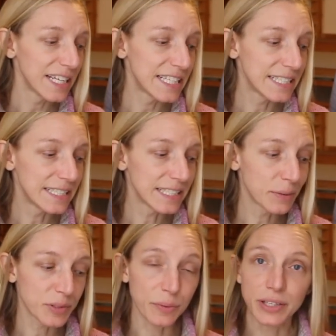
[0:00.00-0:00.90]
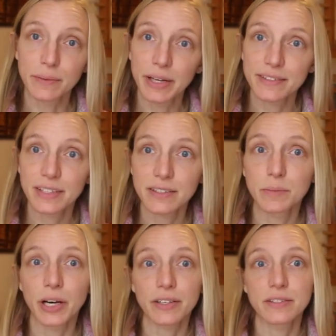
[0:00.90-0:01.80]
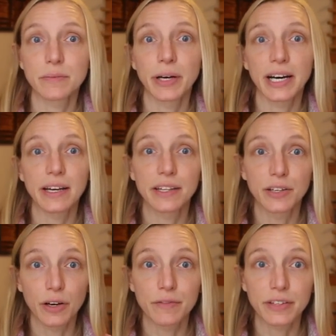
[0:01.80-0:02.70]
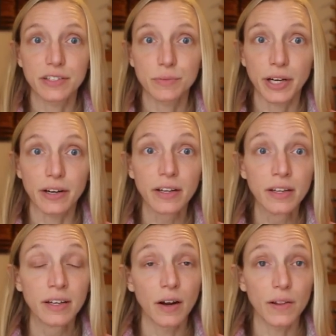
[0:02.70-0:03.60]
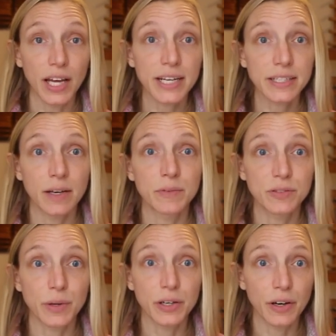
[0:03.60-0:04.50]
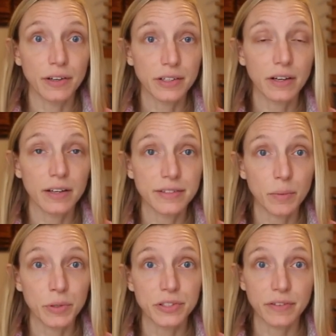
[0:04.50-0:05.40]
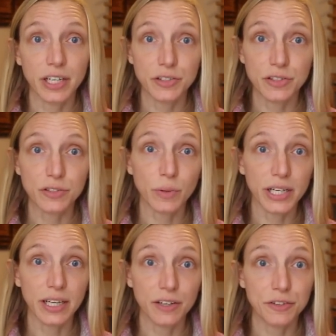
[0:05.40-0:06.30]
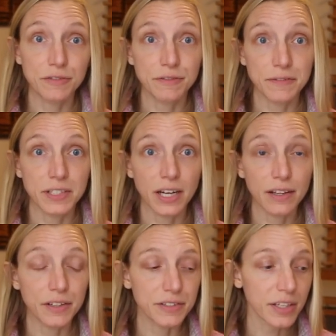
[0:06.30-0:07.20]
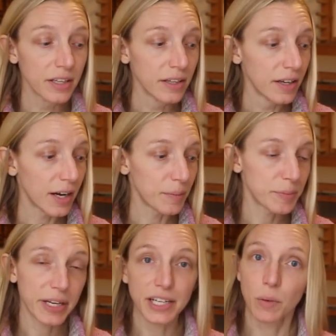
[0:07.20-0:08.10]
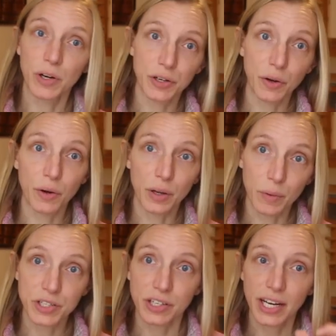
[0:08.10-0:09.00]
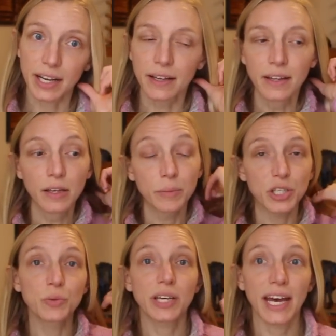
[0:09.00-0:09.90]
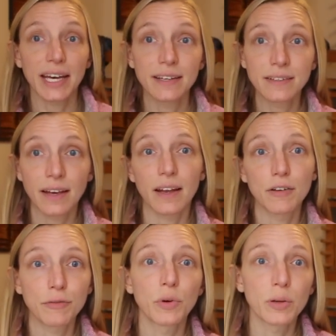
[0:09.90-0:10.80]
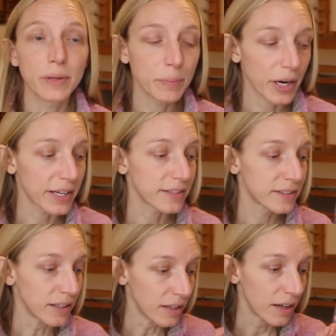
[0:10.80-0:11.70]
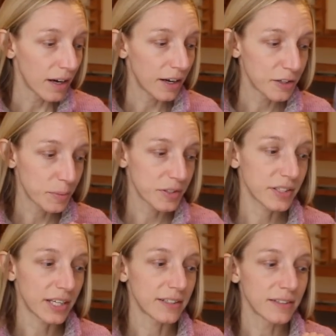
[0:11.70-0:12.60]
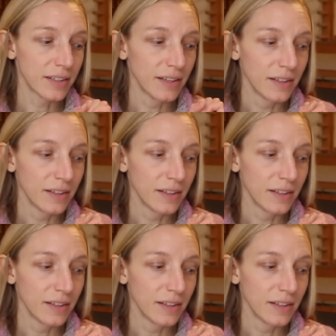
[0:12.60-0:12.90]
And it was only about sixty bucks to buy the yarn for the sweater. A lot of times sweater yarn can cost upwards of one hundred twenty, one hundred fifty dollars, um, depending on where you're going and what you're getting. But you can get affordably priced one hundred percent